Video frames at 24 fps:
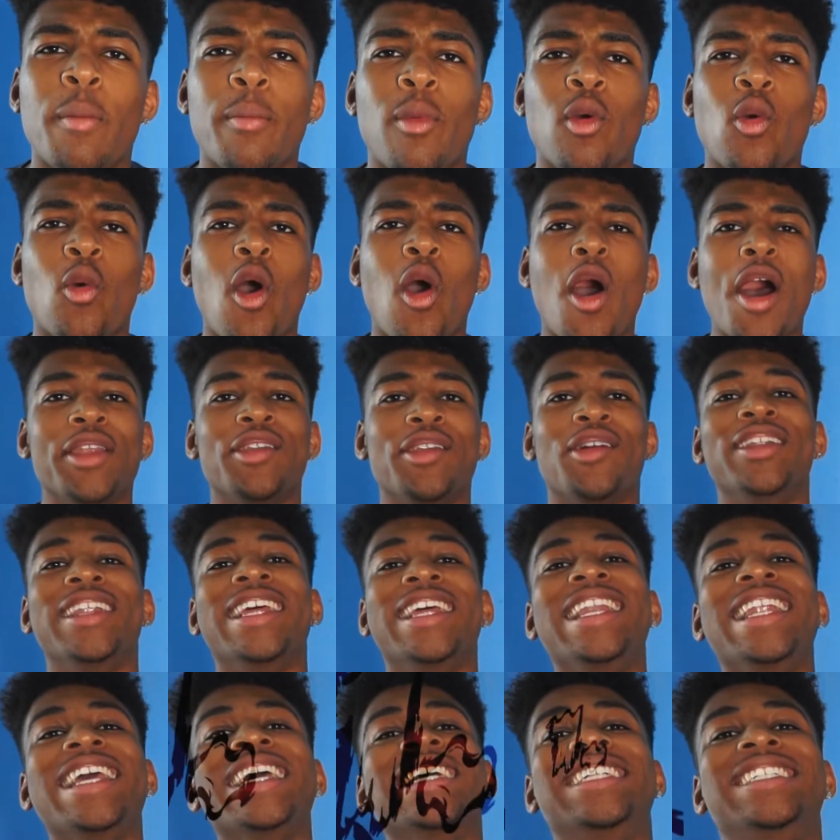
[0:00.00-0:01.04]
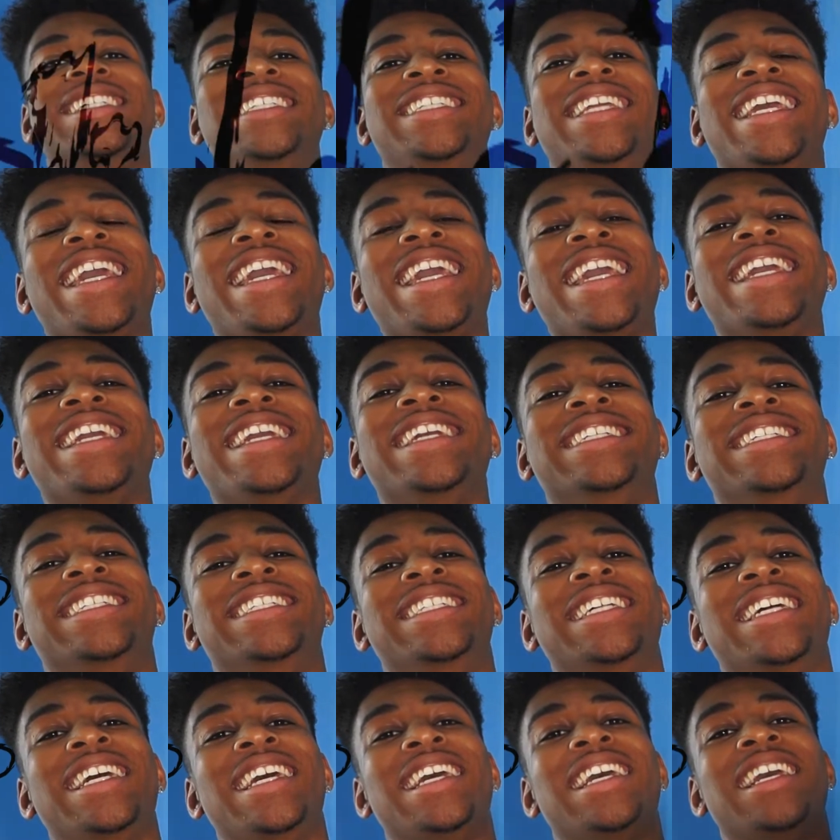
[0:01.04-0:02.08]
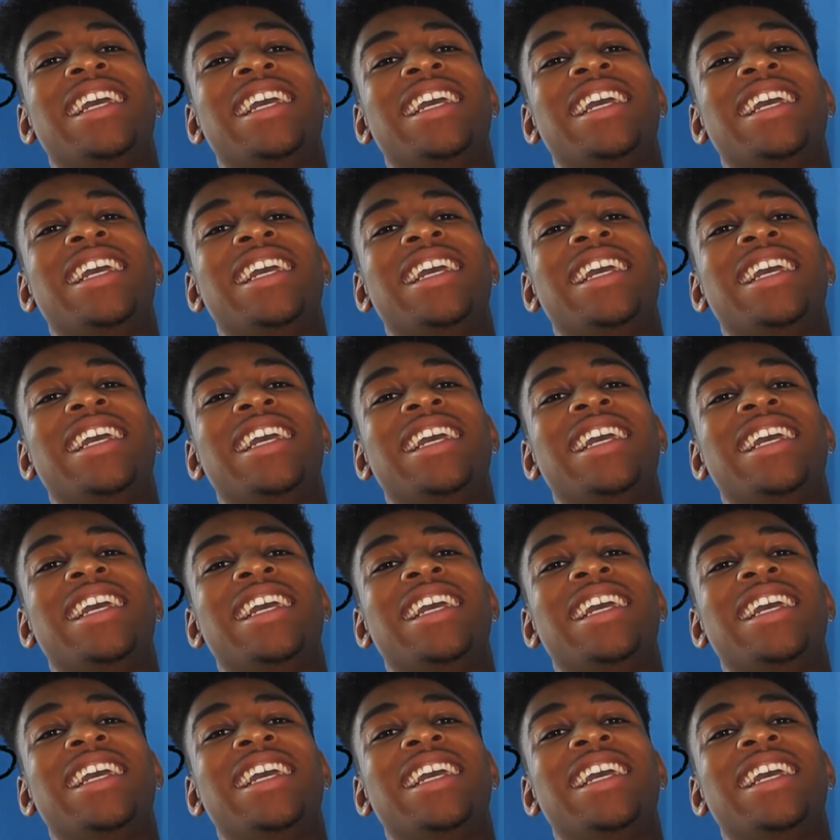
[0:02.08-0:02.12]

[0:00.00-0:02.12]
Number one on the list is